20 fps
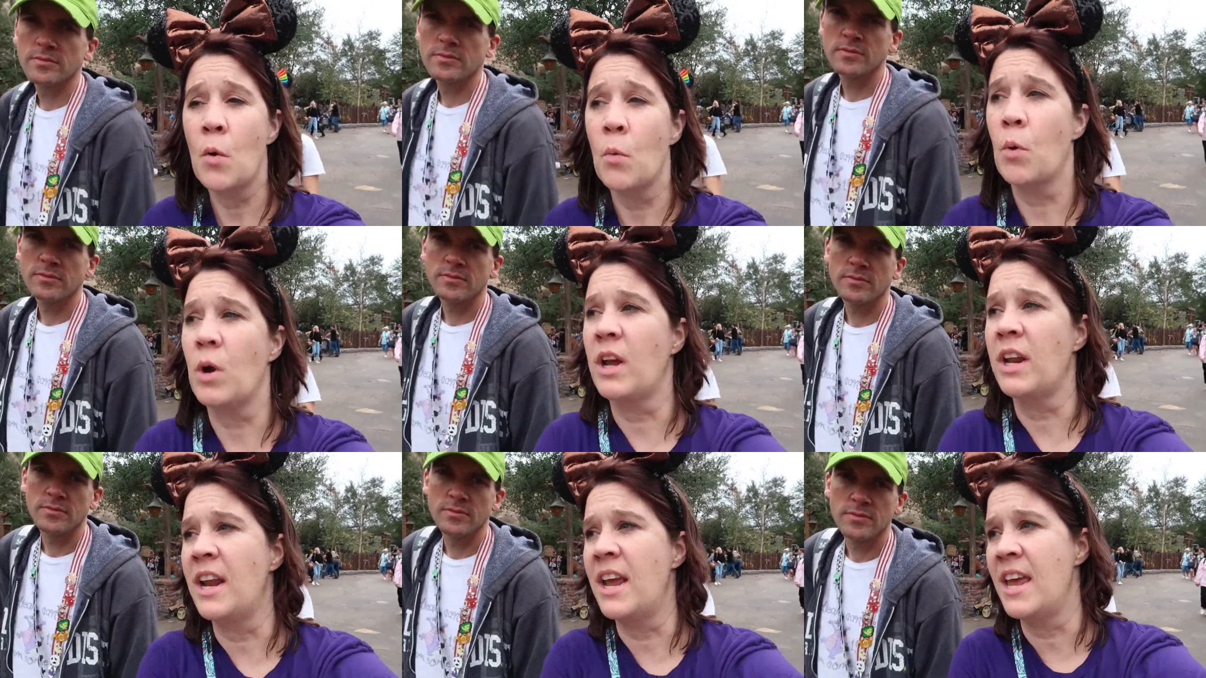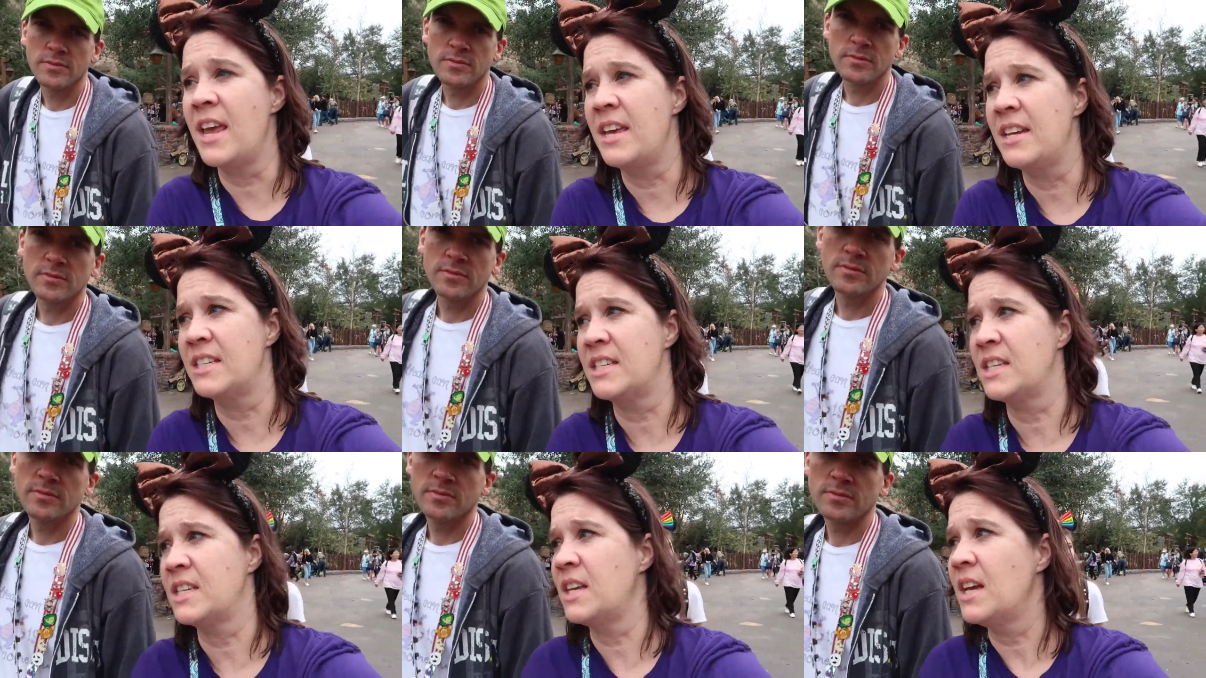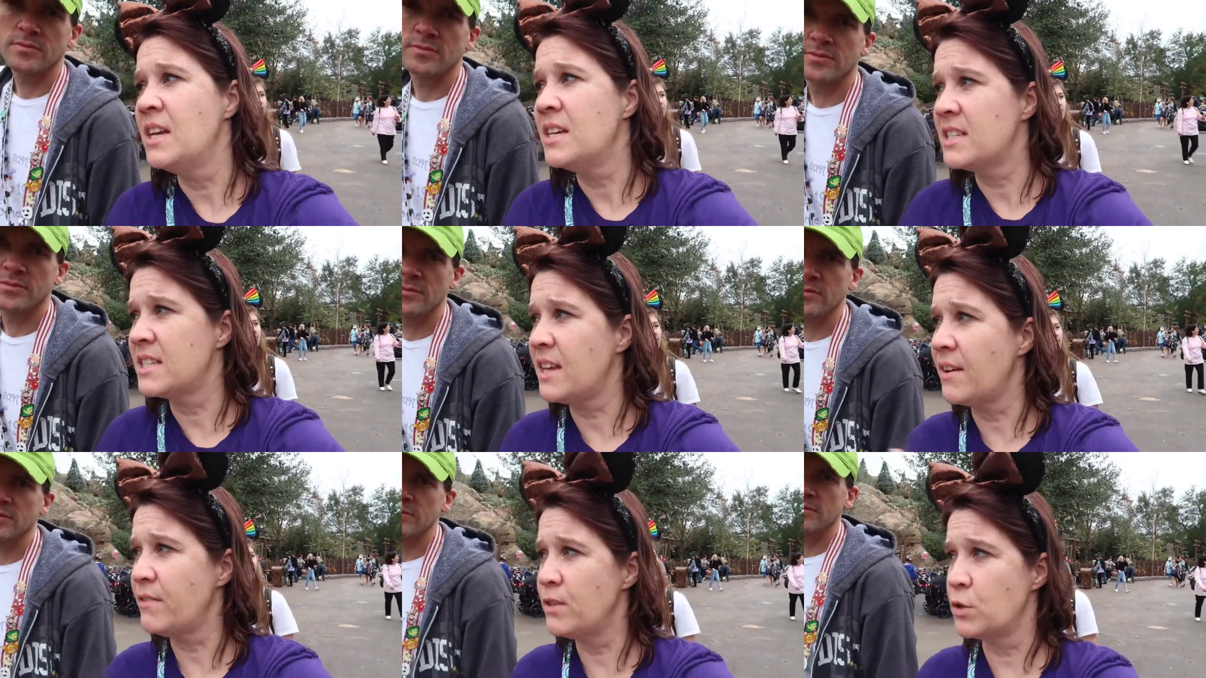Speaker 1: We're going to hit
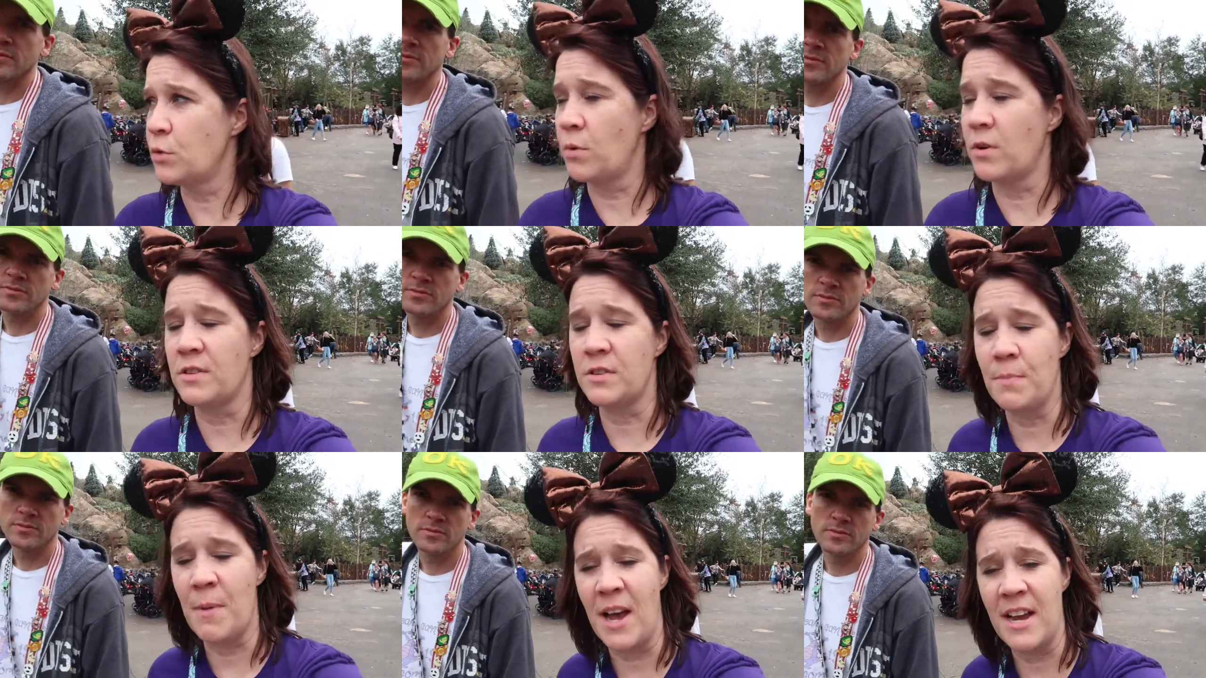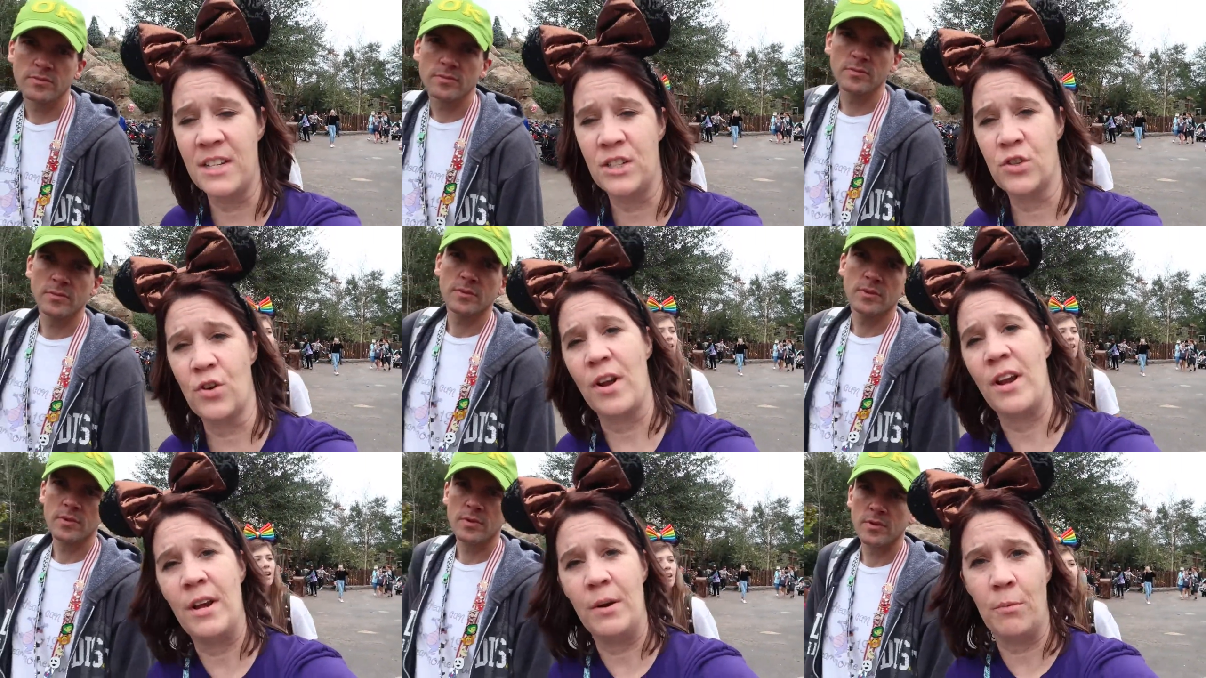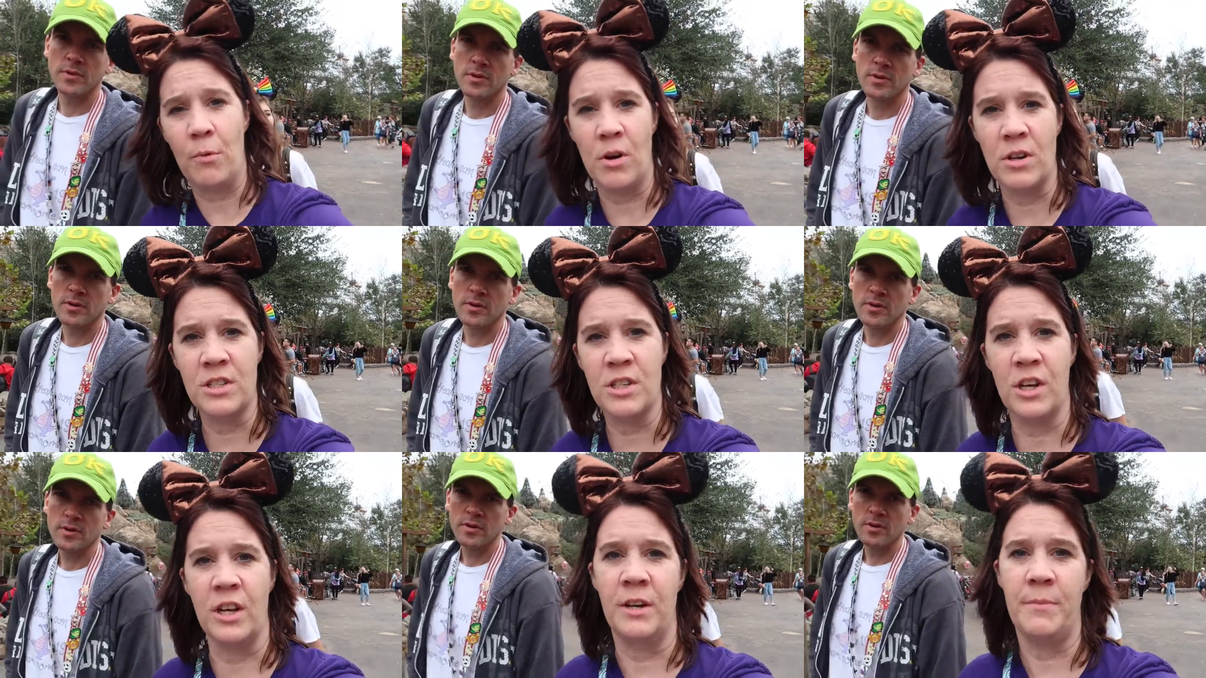Seven Dwarfs Mine Train. We're
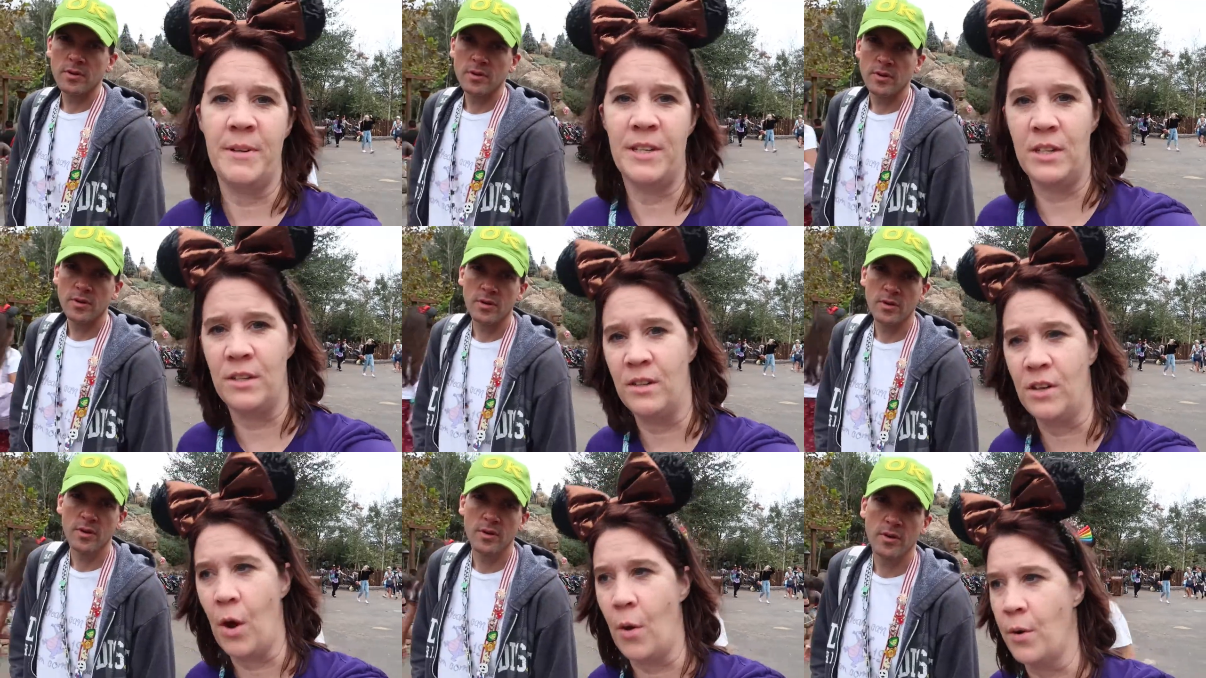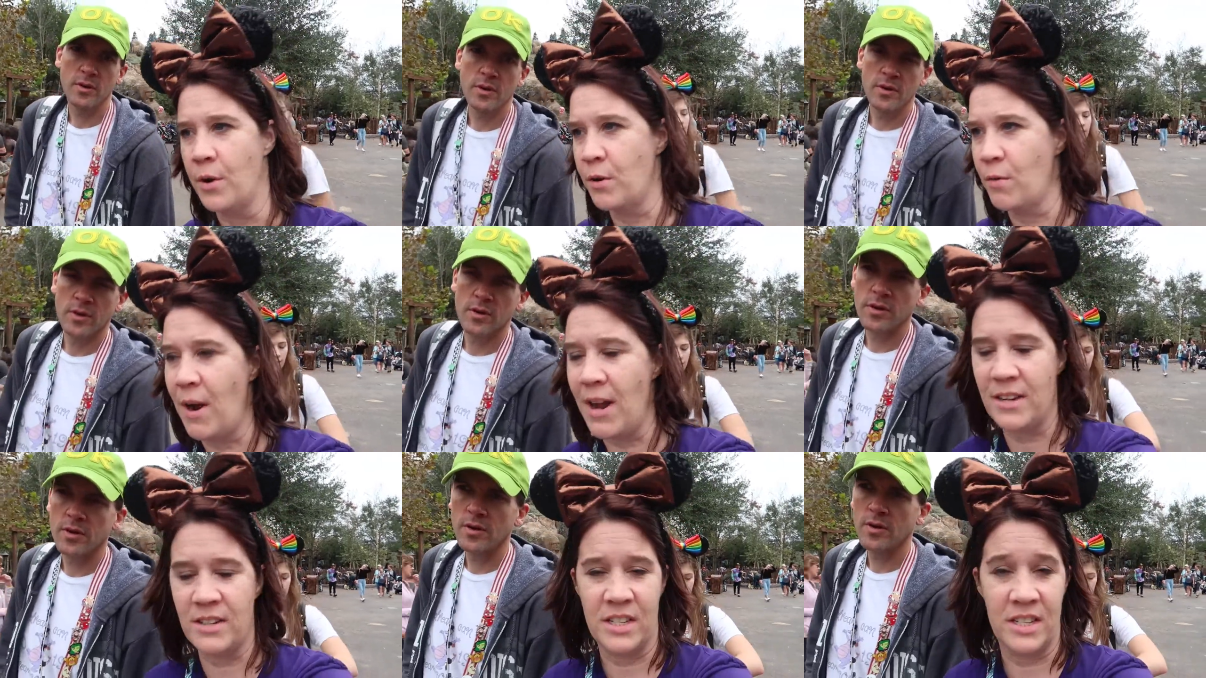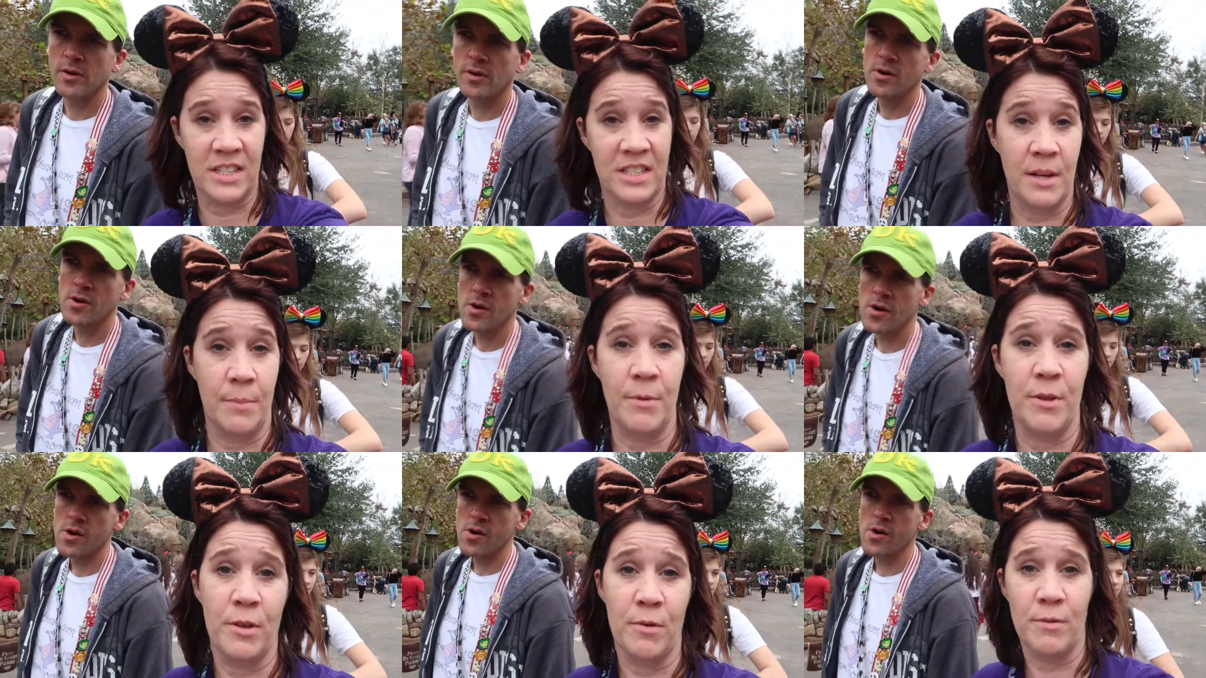also going to be going around to
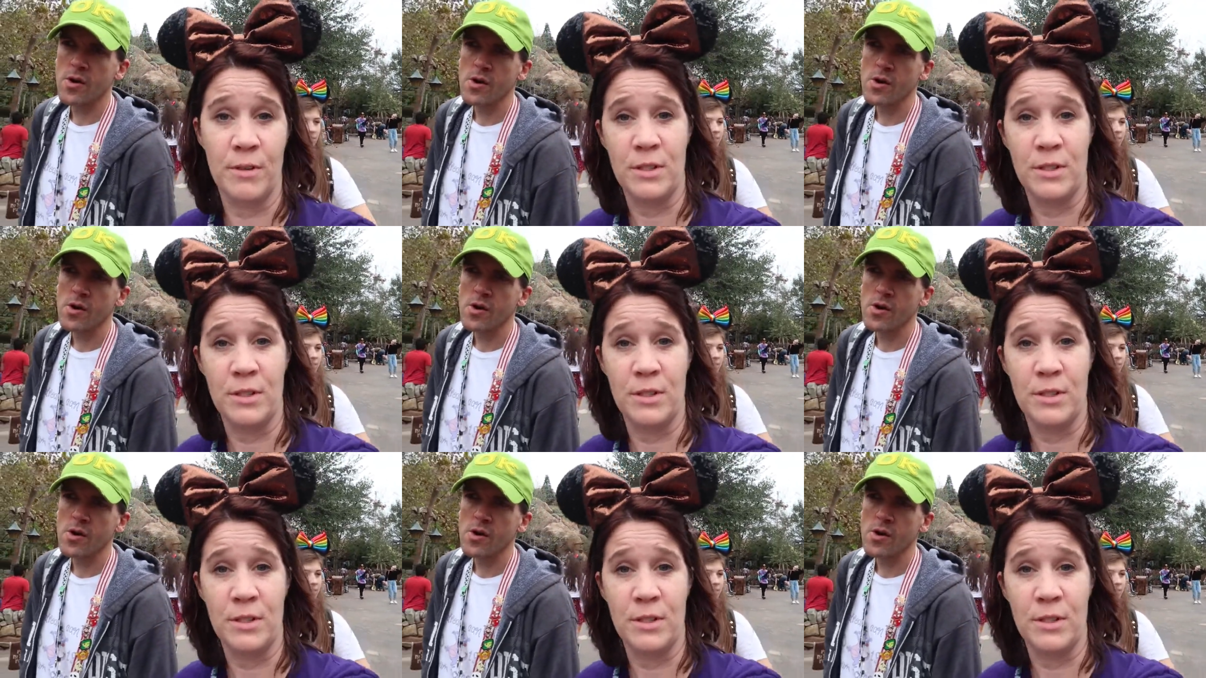some of the